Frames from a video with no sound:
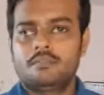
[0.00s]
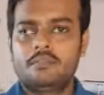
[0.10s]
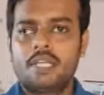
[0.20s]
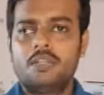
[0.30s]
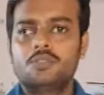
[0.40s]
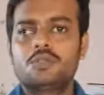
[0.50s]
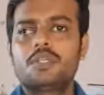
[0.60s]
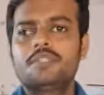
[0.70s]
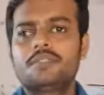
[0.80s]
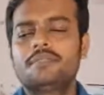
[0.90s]
Hello
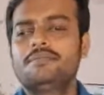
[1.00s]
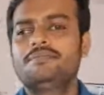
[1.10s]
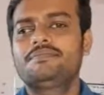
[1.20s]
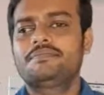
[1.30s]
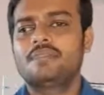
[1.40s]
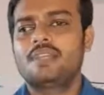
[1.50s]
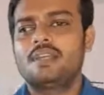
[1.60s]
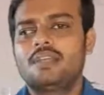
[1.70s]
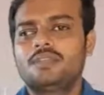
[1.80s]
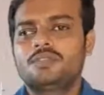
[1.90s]
students.
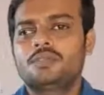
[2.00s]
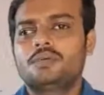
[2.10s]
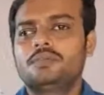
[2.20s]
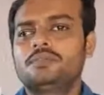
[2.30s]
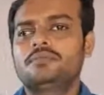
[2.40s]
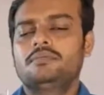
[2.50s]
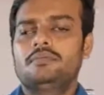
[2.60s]
So,